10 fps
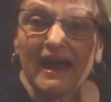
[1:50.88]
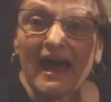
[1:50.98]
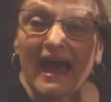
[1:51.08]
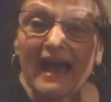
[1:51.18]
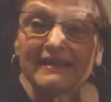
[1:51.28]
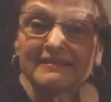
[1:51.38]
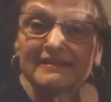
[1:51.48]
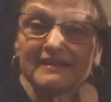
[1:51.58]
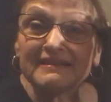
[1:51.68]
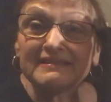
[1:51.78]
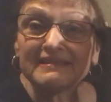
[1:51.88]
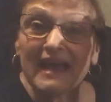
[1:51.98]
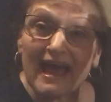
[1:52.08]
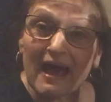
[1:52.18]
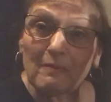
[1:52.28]
accidents
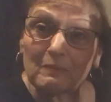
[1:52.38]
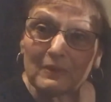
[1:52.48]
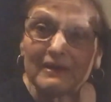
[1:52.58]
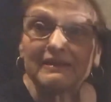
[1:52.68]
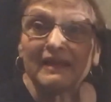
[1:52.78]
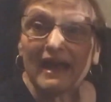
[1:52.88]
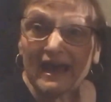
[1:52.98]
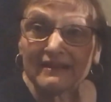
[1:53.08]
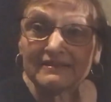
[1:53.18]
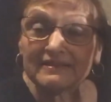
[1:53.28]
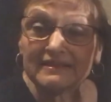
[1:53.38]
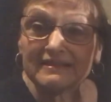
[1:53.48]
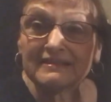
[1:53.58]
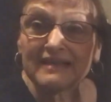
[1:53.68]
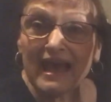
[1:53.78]
happen,
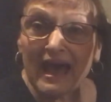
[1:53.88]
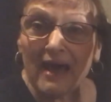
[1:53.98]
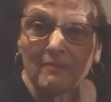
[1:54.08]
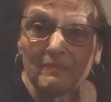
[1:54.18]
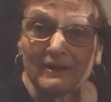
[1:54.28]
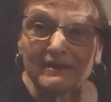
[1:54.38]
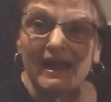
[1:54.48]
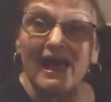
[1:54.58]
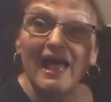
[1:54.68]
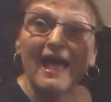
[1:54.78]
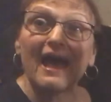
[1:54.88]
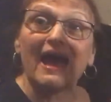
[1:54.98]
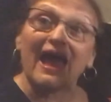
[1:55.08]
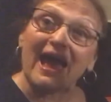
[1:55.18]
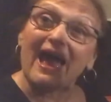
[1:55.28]
accidents happen, ah,
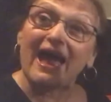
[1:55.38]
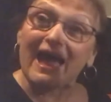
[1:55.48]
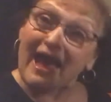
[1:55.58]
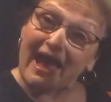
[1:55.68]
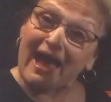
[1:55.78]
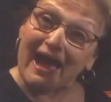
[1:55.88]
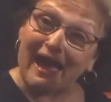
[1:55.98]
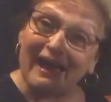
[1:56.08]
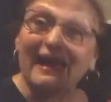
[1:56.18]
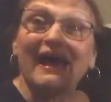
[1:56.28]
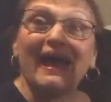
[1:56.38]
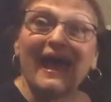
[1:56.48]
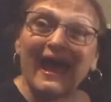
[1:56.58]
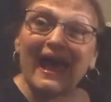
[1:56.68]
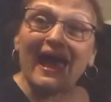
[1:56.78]
ah, ah,
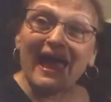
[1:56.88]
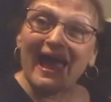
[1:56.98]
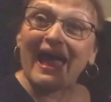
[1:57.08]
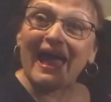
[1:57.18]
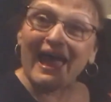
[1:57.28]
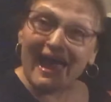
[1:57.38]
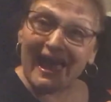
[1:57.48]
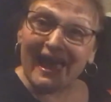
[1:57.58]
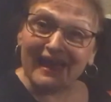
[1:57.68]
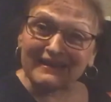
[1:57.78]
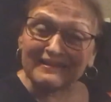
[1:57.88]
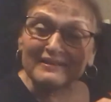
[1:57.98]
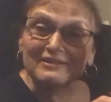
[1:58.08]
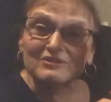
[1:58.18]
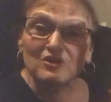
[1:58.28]
ah, ah, ah.
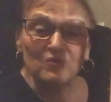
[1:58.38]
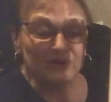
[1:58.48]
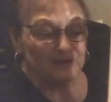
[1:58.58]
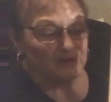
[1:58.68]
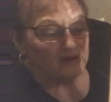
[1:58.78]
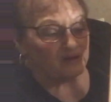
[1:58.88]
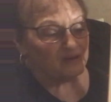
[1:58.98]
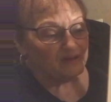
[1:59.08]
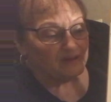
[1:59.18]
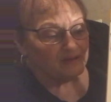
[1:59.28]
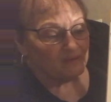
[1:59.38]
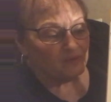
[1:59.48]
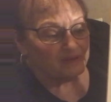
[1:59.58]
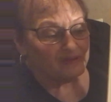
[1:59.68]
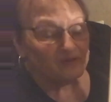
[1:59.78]
So when the
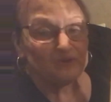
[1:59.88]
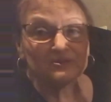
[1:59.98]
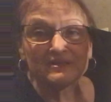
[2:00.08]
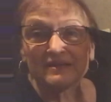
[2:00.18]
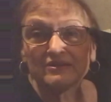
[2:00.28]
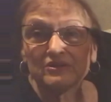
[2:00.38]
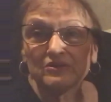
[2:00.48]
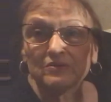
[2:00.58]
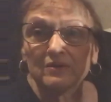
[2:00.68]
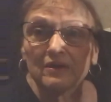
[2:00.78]
boys and girls say to you,